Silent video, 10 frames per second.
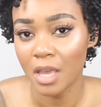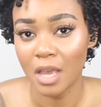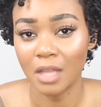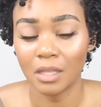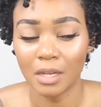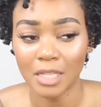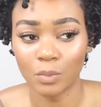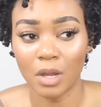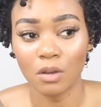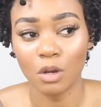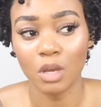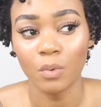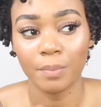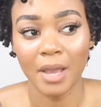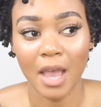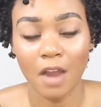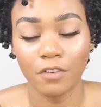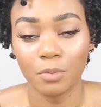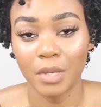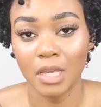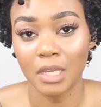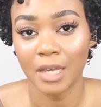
and then that's when I'll go in with my afro pick and